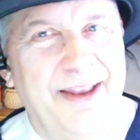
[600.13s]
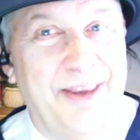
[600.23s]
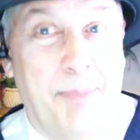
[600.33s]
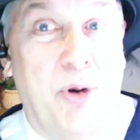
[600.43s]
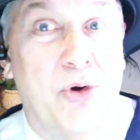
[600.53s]

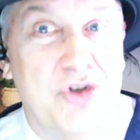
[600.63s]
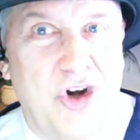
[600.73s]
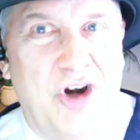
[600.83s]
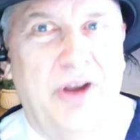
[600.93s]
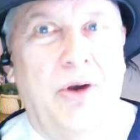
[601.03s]
The
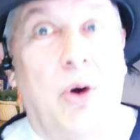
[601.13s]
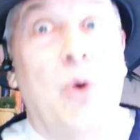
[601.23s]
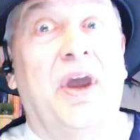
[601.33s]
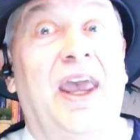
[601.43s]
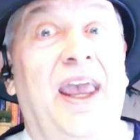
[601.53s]
poacher?
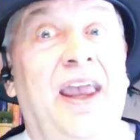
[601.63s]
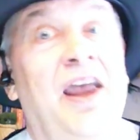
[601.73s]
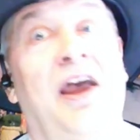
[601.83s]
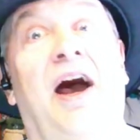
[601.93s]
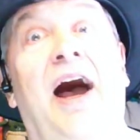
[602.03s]
Okay,
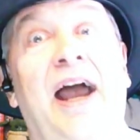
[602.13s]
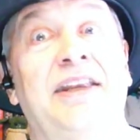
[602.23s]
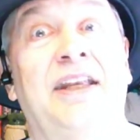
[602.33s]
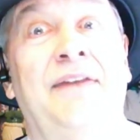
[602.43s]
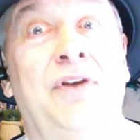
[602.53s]
I
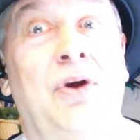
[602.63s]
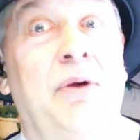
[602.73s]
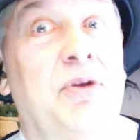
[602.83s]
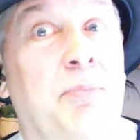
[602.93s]
didn't even know he was a